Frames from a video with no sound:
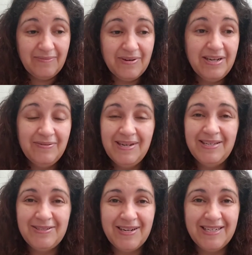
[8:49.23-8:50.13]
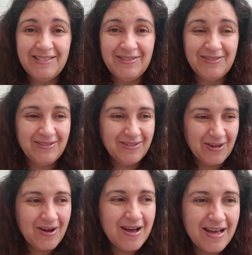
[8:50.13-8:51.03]
I'm really, really trying to, you
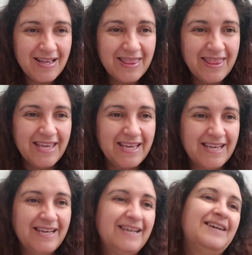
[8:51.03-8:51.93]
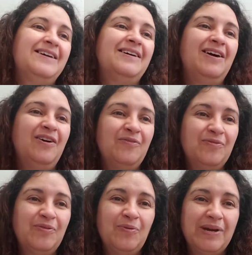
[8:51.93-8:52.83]
know, think
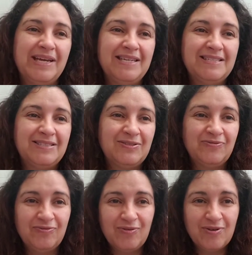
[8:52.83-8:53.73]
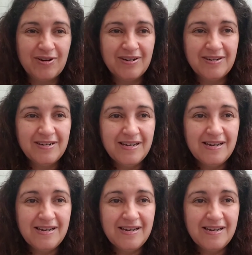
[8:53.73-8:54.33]
of ways for